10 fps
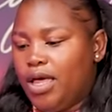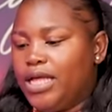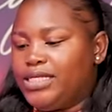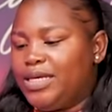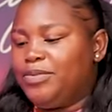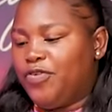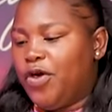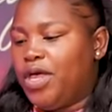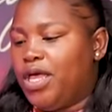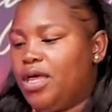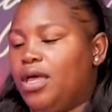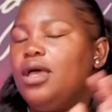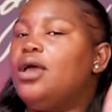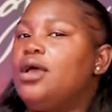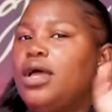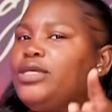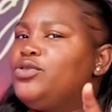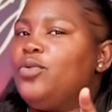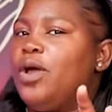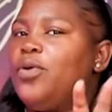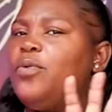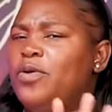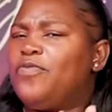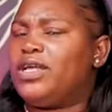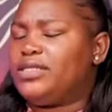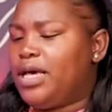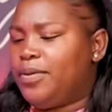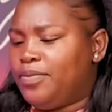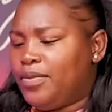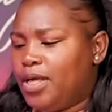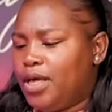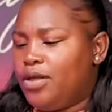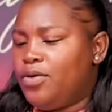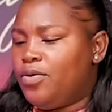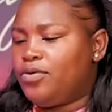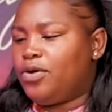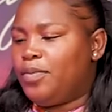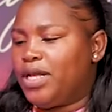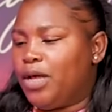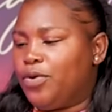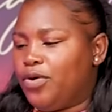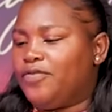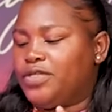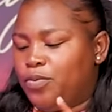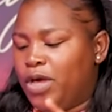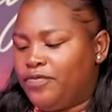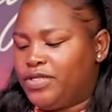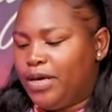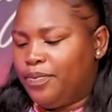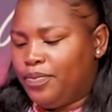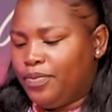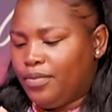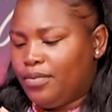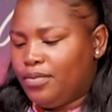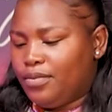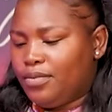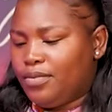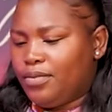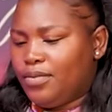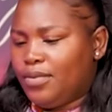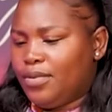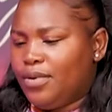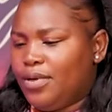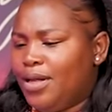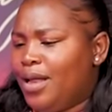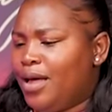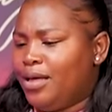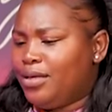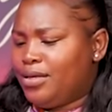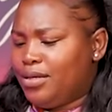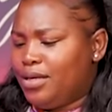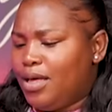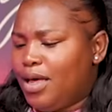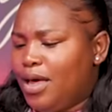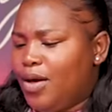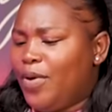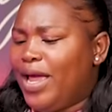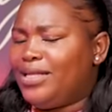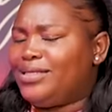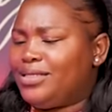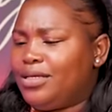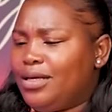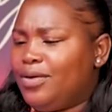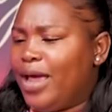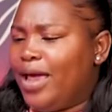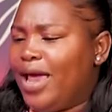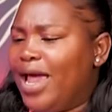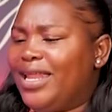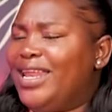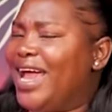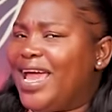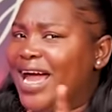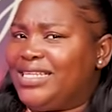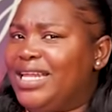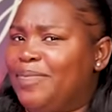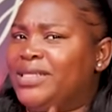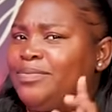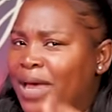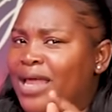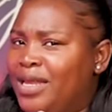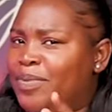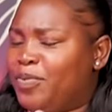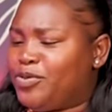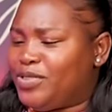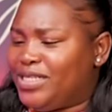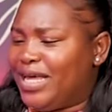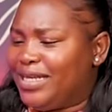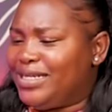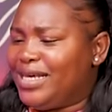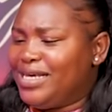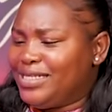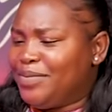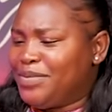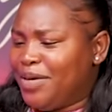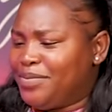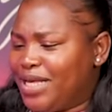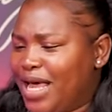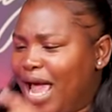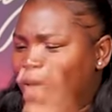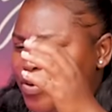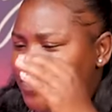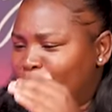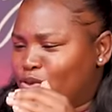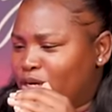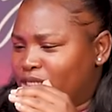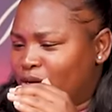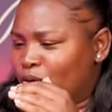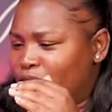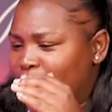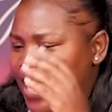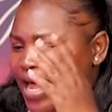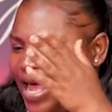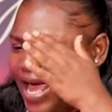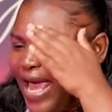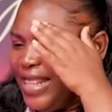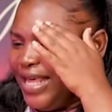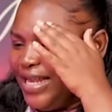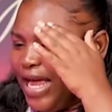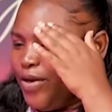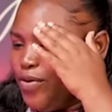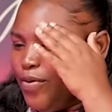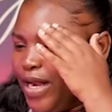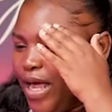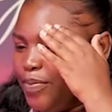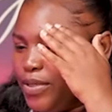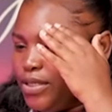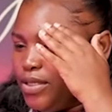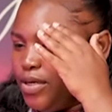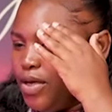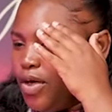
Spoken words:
It seemed very, guys, don't worry, we've got time. No, don't make like we don't have time, we have time. Like, wait. And then I cut, but I need people to see that. Sometimes I put my stories in order and then I don't know what happens.